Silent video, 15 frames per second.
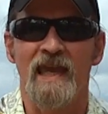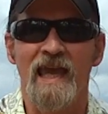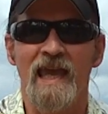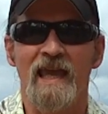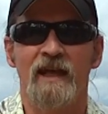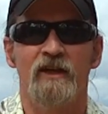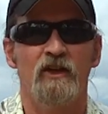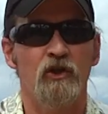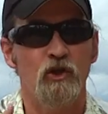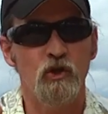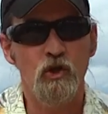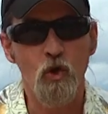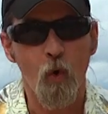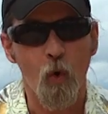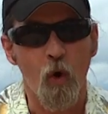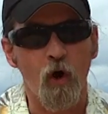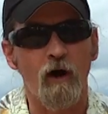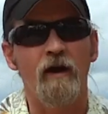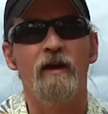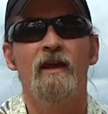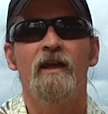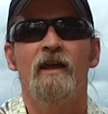and
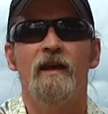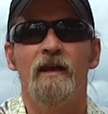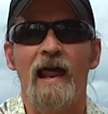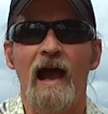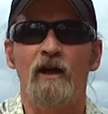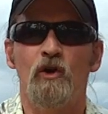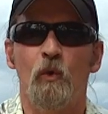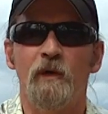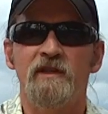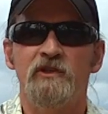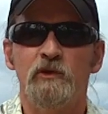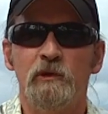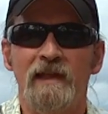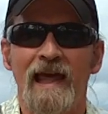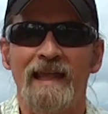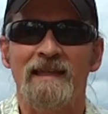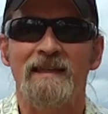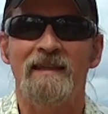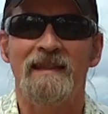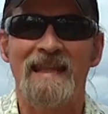you're not going to let